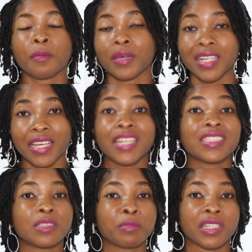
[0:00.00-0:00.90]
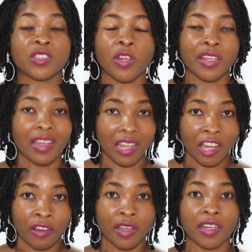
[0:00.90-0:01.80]
But again, it depends on the
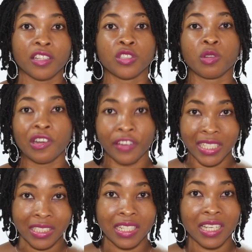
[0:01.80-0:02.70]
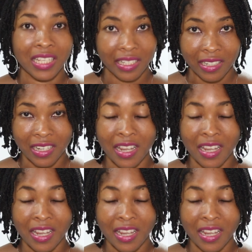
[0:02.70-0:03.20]
area that you are renting in.